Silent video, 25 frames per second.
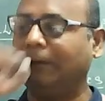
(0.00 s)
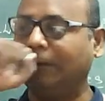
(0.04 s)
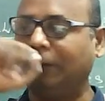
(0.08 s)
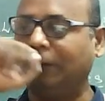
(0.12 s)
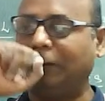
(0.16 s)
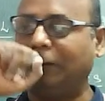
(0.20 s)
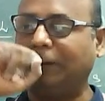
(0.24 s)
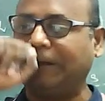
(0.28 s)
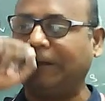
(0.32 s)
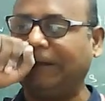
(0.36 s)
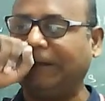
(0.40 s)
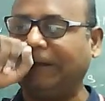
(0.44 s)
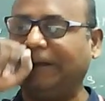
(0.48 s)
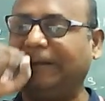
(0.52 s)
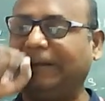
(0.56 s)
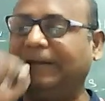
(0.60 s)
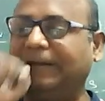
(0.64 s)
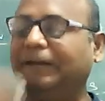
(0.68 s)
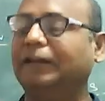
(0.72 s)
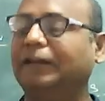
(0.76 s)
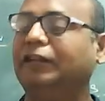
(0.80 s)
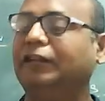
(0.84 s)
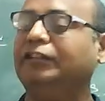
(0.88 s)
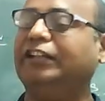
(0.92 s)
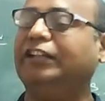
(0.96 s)

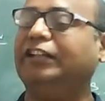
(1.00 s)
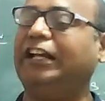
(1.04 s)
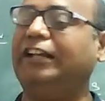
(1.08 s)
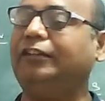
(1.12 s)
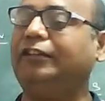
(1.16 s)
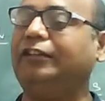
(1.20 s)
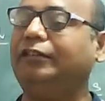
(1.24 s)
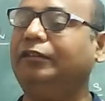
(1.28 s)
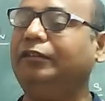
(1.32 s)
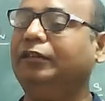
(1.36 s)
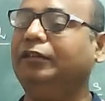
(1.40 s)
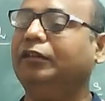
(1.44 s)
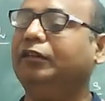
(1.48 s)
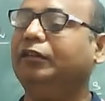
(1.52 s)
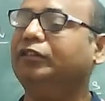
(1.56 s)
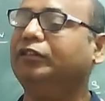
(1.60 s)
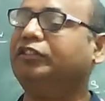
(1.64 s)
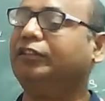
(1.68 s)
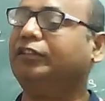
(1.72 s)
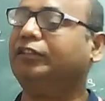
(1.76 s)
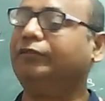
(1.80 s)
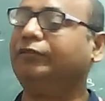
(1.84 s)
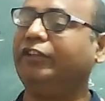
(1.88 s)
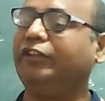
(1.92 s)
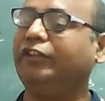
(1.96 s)
Okay, then
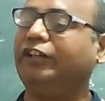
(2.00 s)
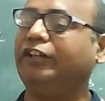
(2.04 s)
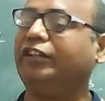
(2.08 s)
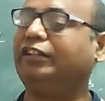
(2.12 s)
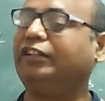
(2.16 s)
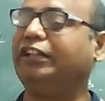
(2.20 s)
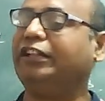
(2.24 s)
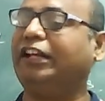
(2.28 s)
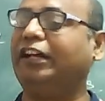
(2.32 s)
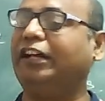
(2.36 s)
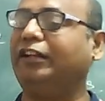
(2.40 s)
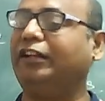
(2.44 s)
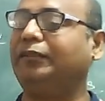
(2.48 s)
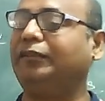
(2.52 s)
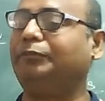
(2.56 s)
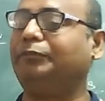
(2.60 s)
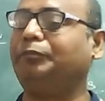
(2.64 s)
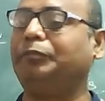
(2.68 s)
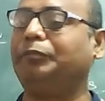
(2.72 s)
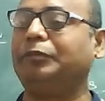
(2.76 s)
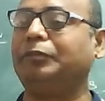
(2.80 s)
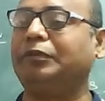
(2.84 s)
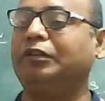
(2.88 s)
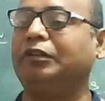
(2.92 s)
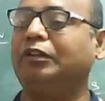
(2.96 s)
somewhere they
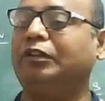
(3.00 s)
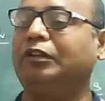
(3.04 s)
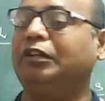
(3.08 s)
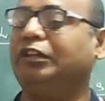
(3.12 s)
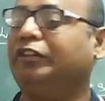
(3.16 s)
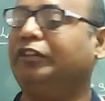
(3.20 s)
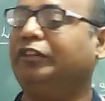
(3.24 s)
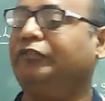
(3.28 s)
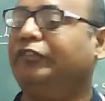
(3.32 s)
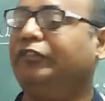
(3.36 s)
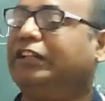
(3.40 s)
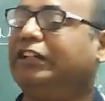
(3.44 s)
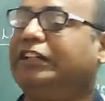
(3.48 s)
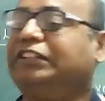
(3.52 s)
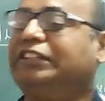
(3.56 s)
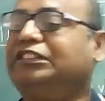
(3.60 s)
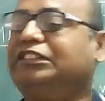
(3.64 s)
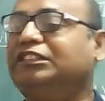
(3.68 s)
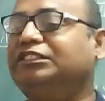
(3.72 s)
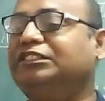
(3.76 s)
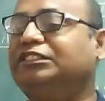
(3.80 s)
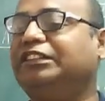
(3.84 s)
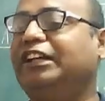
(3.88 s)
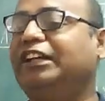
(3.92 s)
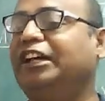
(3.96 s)
are in
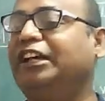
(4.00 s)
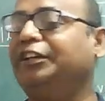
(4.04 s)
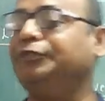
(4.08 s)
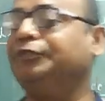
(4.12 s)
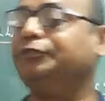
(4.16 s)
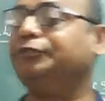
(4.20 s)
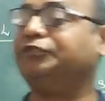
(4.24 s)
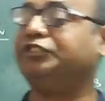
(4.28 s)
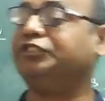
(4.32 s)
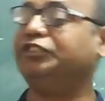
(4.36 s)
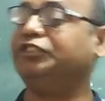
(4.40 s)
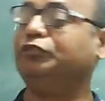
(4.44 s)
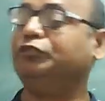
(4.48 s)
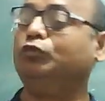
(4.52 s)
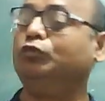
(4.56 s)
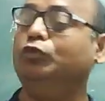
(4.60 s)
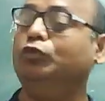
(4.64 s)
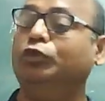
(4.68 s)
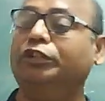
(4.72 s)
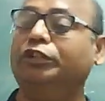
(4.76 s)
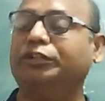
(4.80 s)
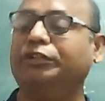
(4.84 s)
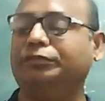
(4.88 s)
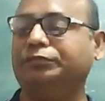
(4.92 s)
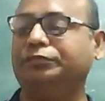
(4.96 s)
villages, they are using
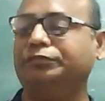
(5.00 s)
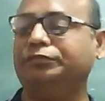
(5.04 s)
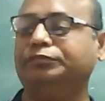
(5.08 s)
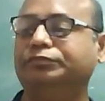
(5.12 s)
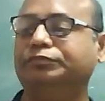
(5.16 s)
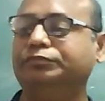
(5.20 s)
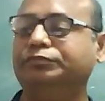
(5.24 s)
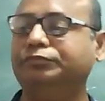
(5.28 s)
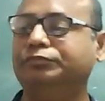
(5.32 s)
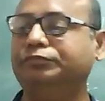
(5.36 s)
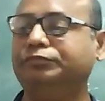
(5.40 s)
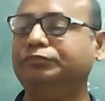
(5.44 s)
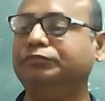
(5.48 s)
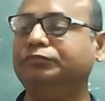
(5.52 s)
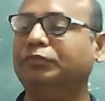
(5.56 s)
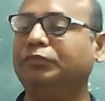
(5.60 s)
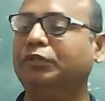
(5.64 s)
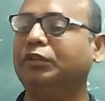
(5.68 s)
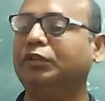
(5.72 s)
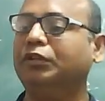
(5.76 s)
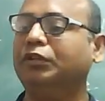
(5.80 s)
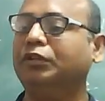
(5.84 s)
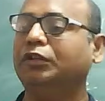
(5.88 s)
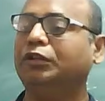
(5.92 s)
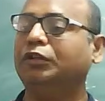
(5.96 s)
wood
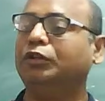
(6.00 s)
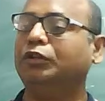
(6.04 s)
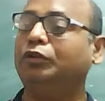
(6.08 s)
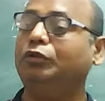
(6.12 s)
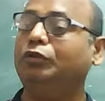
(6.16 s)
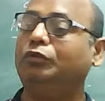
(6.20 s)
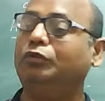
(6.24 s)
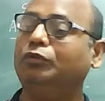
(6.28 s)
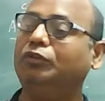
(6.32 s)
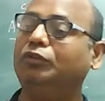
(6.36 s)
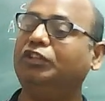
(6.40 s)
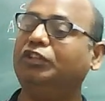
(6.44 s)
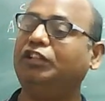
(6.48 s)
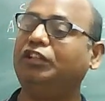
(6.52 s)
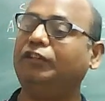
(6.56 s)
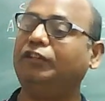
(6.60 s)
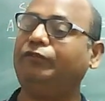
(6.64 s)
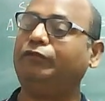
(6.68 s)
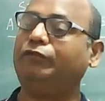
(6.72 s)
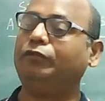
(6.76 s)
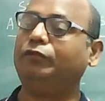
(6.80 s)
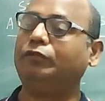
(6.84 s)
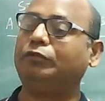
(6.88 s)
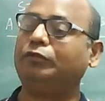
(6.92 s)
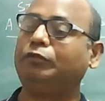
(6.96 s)
to cook
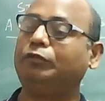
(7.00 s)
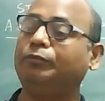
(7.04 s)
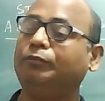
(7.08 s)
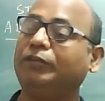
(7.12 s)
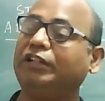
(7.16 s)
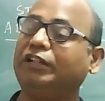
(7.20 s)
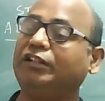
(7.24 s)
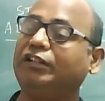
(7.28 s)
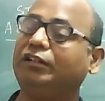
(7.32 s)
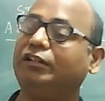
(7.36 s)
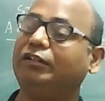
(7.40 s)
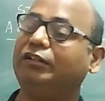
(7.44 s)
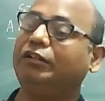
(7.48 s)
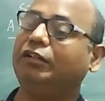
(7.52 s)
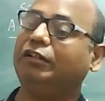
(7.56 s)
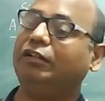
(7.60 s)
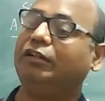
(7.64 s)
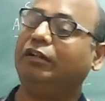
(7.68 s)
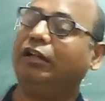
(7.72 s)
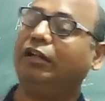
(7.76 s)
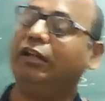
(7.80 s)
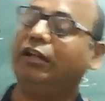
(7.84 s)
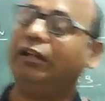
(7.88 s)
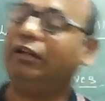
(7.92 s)
the burn.